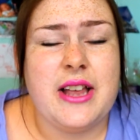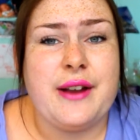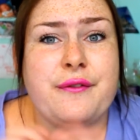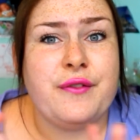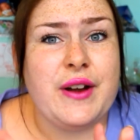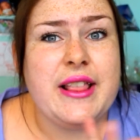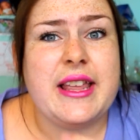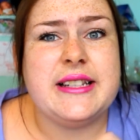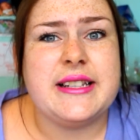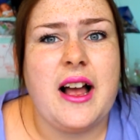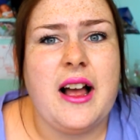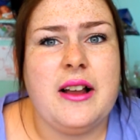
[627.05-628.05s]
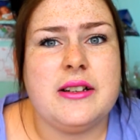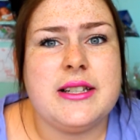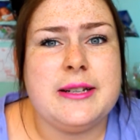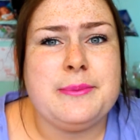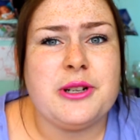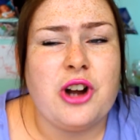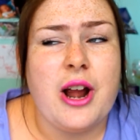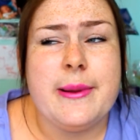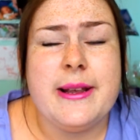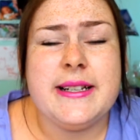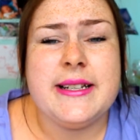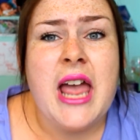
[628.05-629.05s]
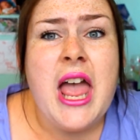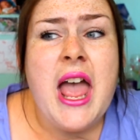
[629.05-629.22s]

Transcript: like Freely's subscribers,